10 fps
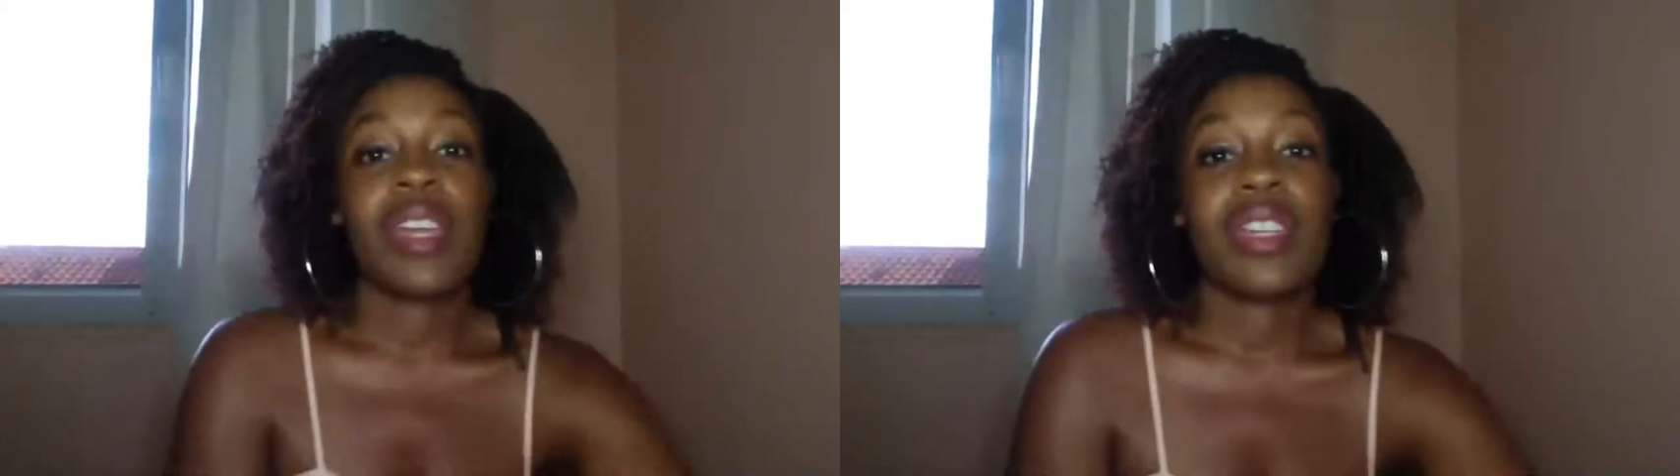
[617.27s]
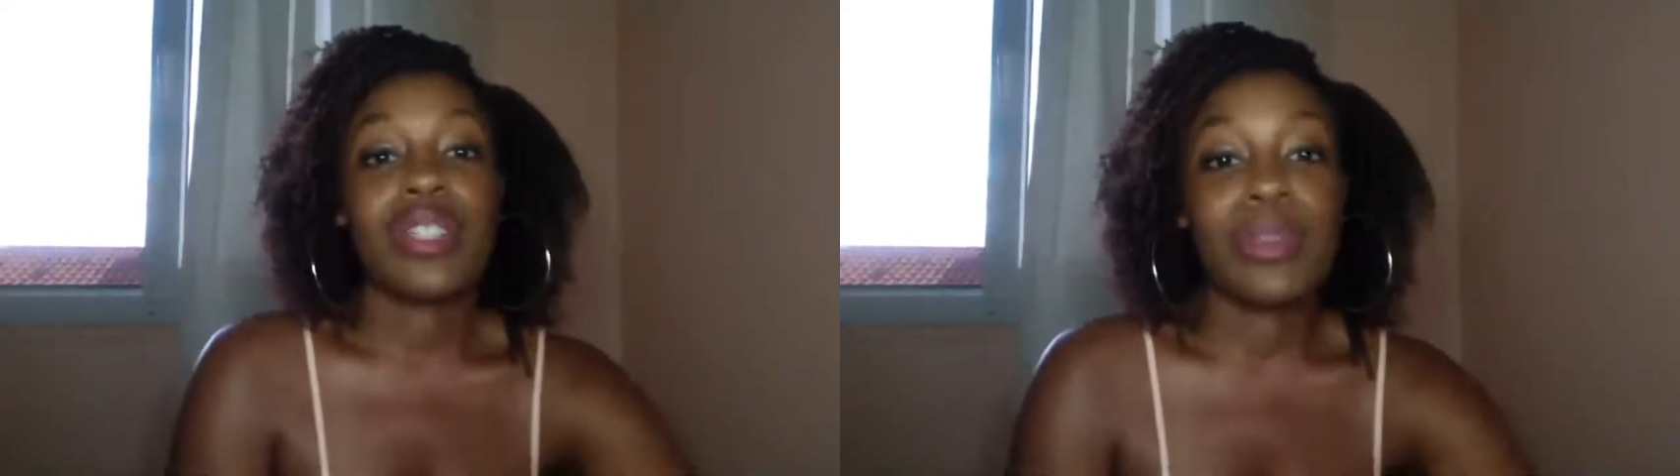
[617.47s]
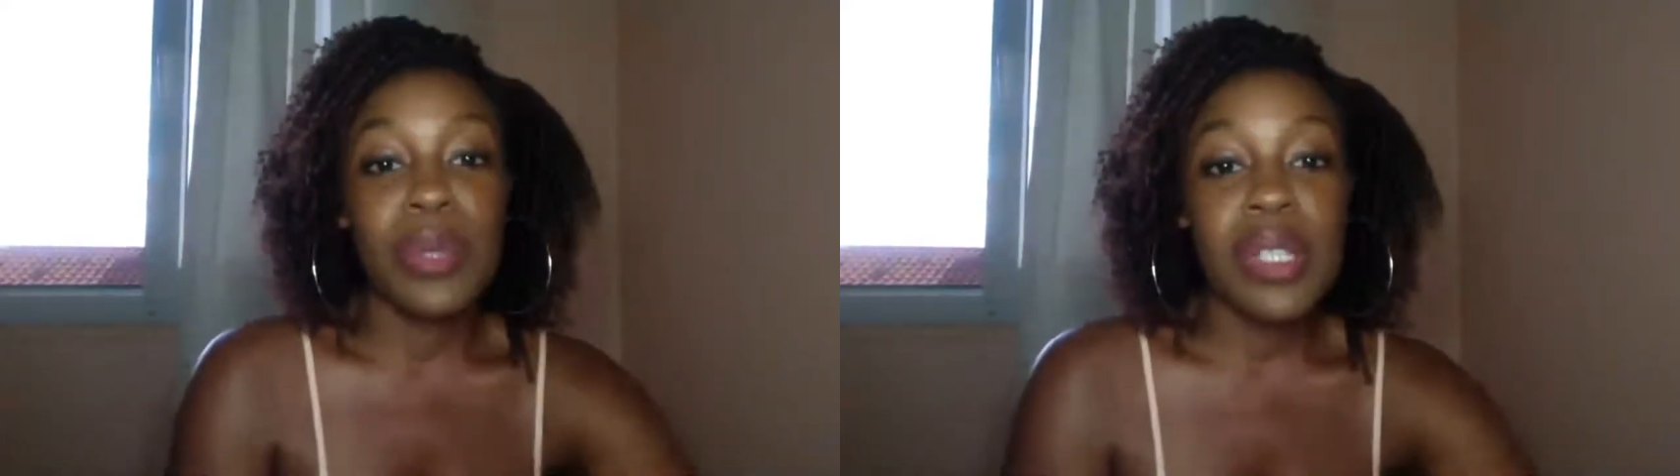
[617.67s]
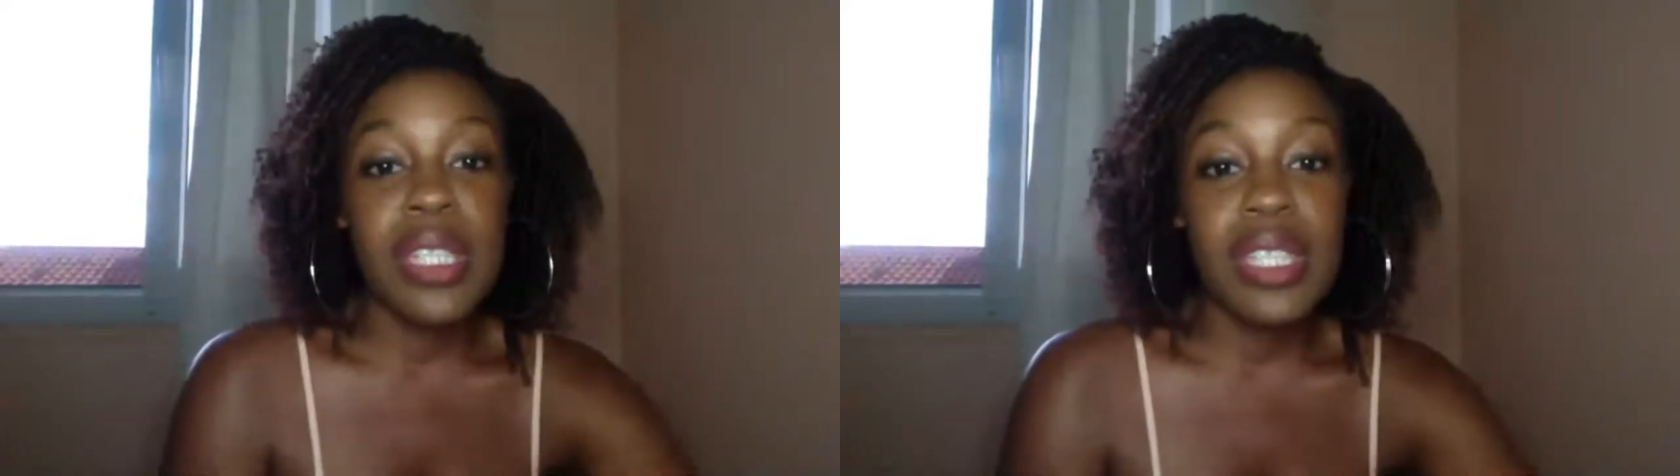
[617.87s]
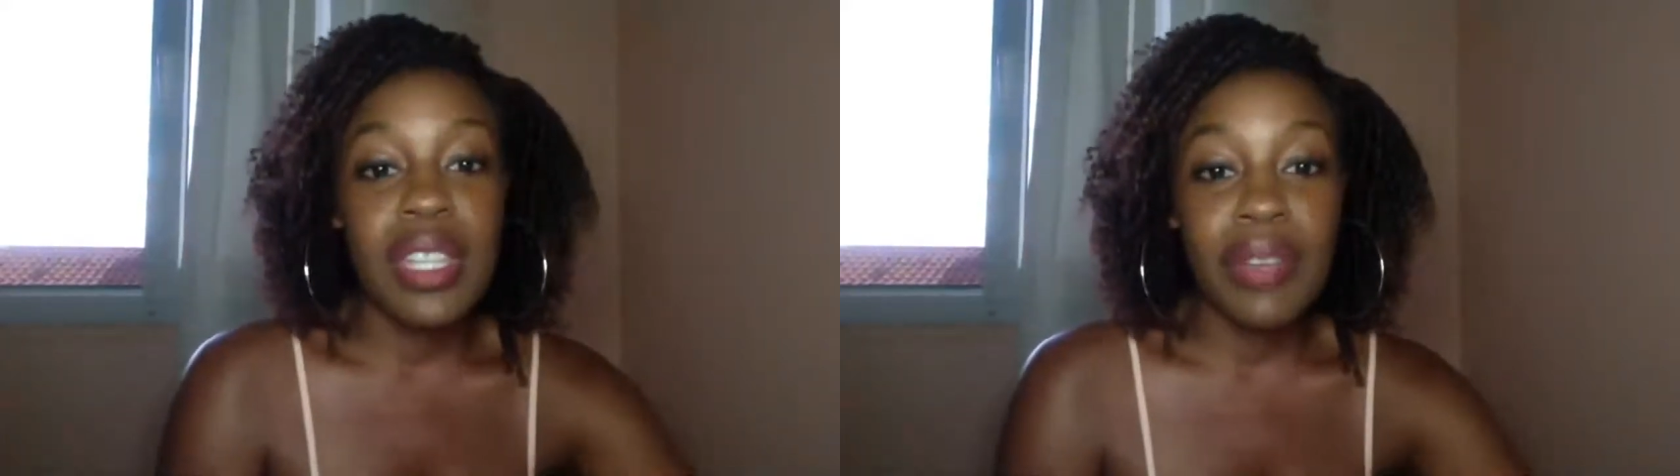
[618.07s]
you will
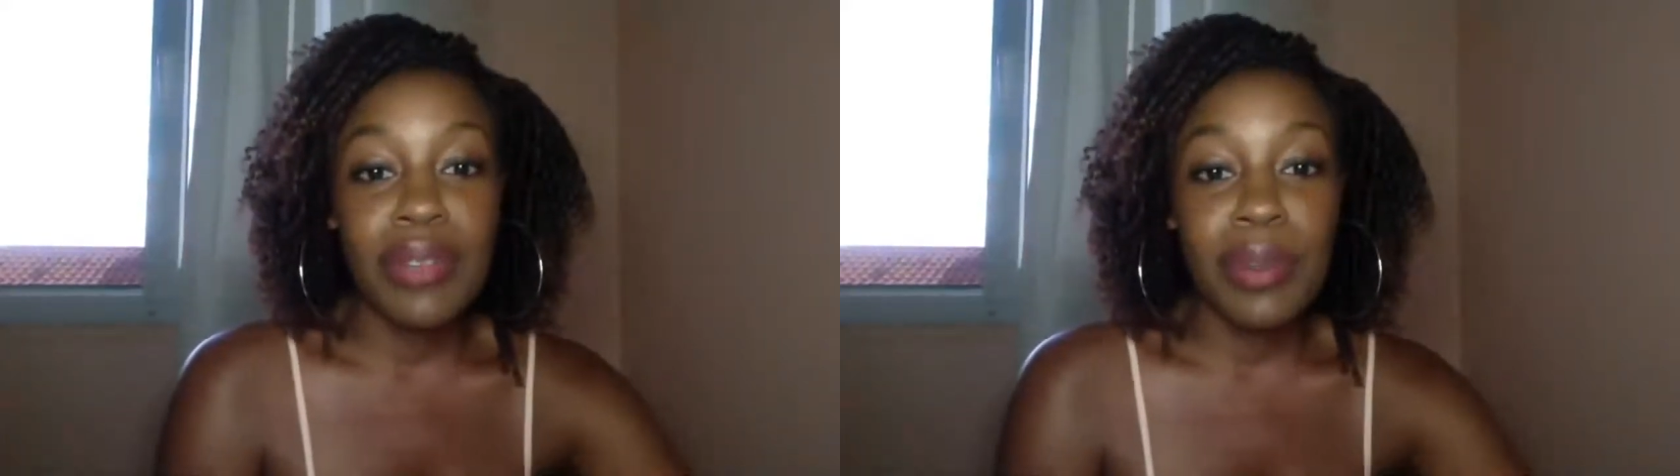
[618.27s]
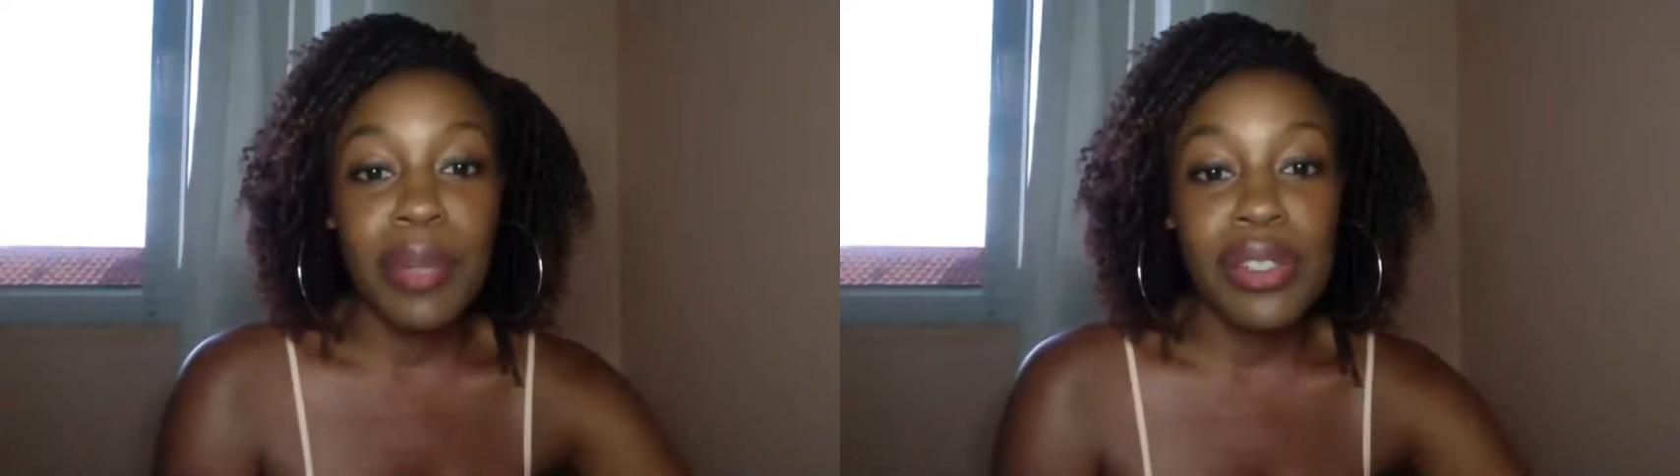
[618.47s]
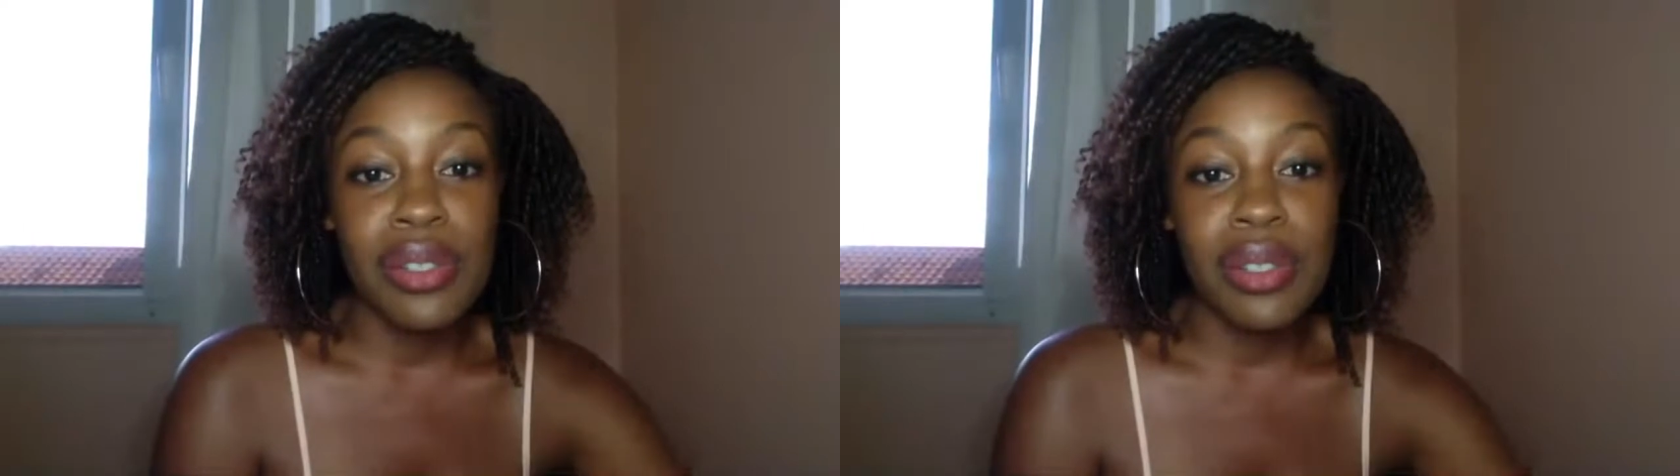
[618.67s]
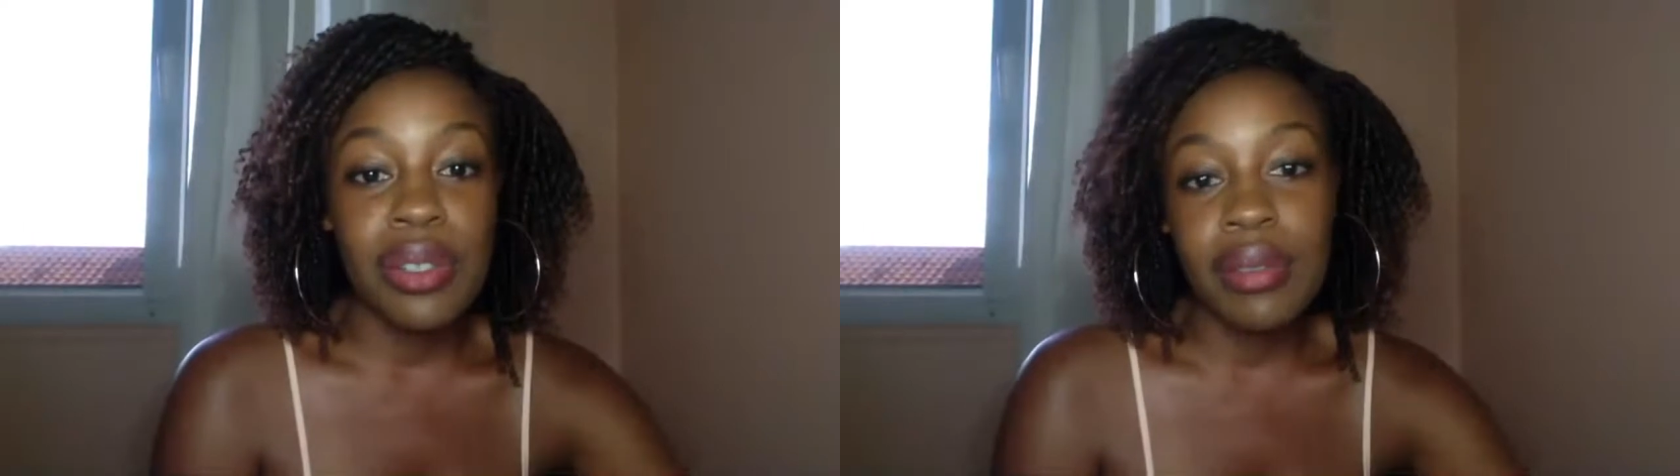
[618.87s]
see information